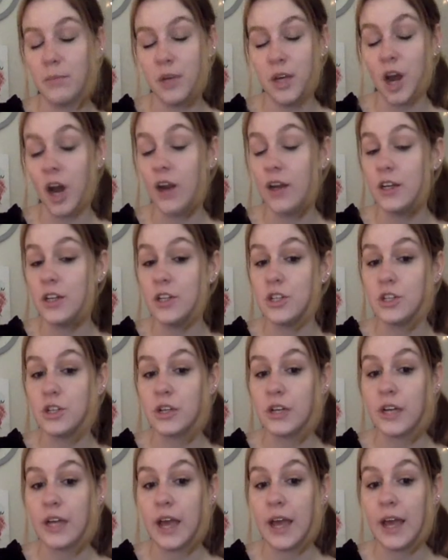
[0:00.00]
PR
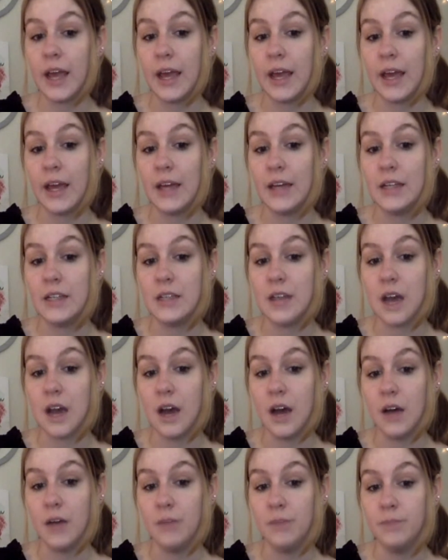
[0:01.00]
industry and
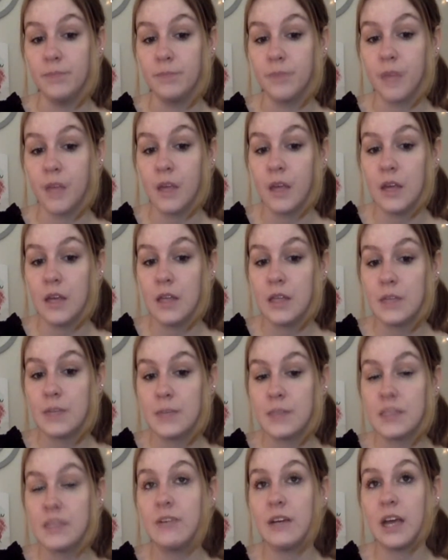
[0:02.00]

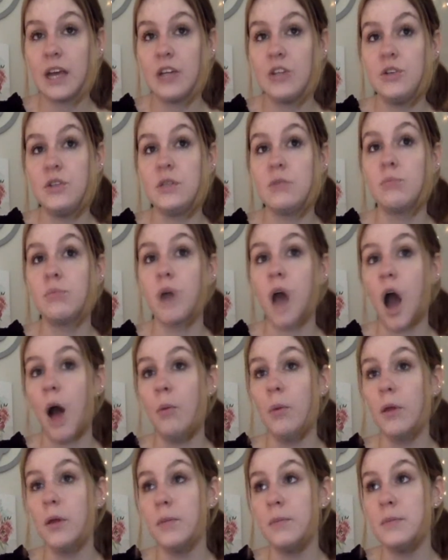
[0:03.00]
specific issues and
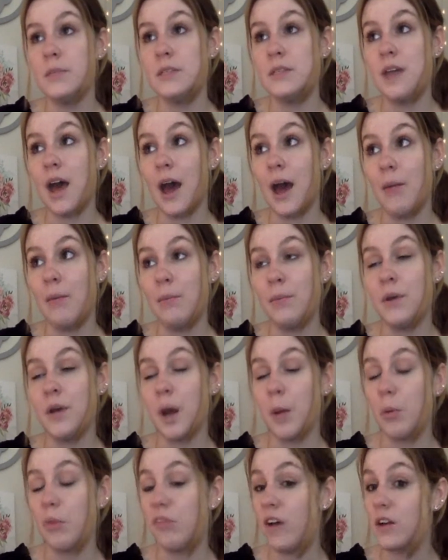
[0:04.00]
problems that
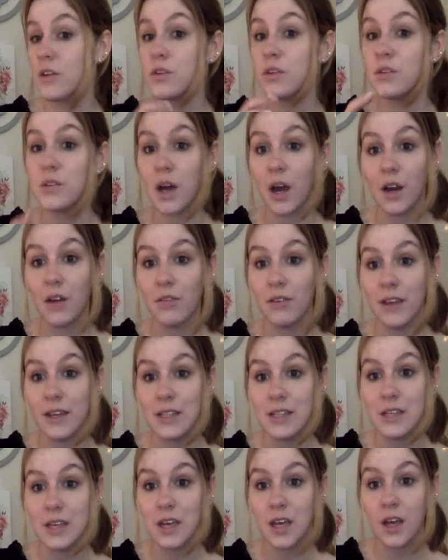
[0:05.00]
PR professionals are
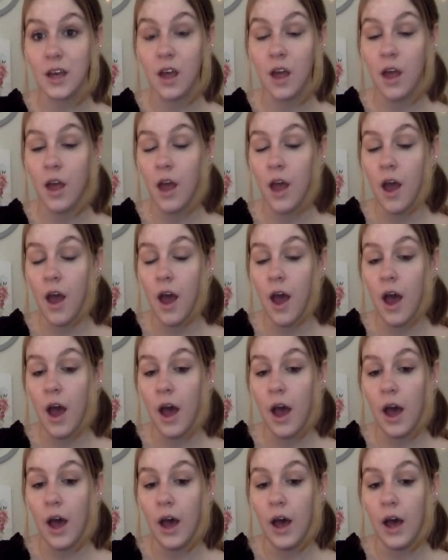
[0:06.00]
facing,
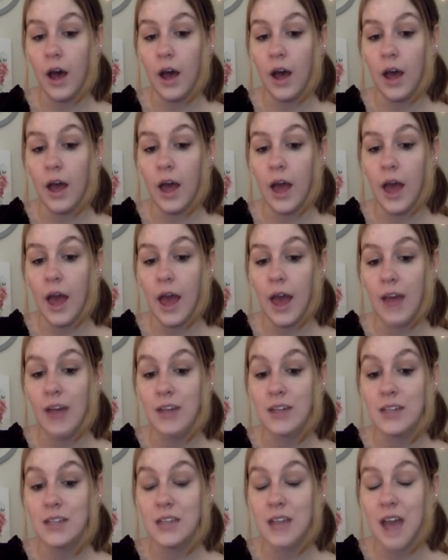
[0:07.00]

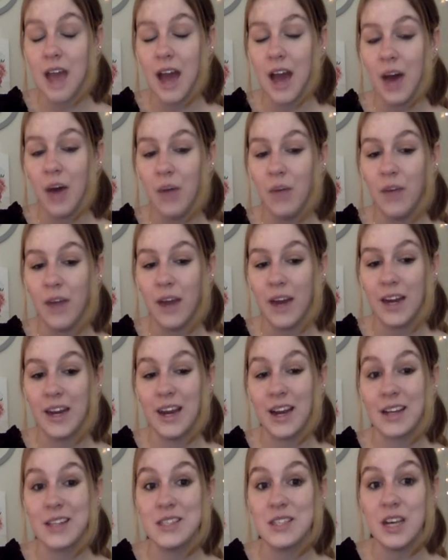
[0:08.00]
and how that
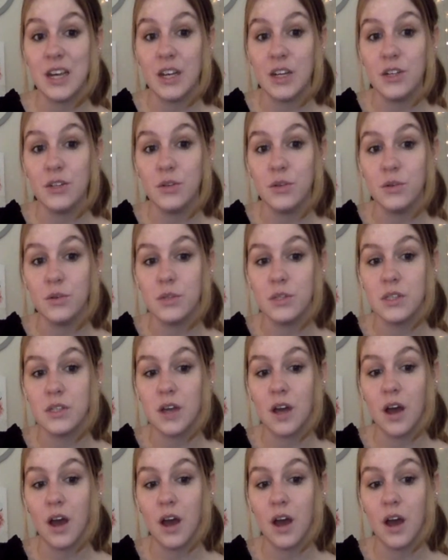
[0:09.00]
connects to issues